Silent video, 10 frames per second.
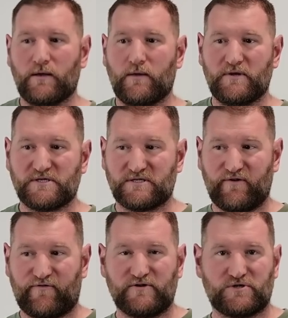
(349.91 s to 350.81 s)
this is the
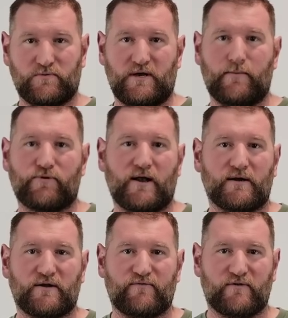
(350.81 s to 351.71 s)
first duritium
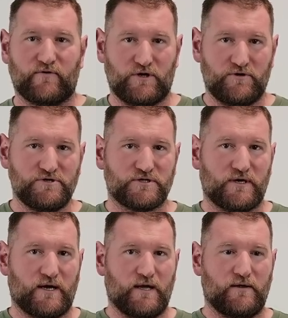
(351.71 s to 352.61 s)
product I've ever used.
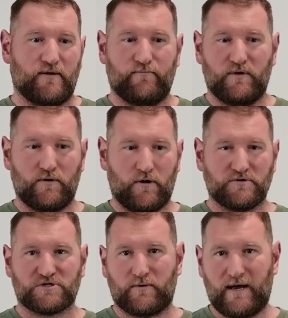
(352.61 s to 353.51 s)
I have been all
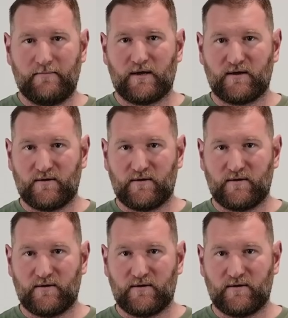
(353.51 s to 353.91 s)
ceramic.